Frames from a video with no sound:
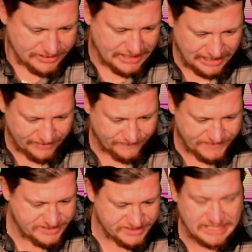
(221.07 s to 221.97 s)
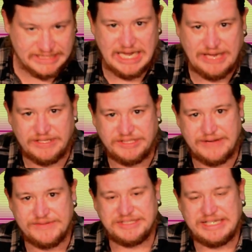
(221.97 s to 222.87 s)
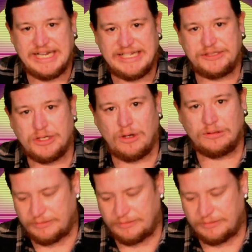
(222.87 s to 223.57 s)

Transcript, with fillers: Now, this is going to have a devastating toll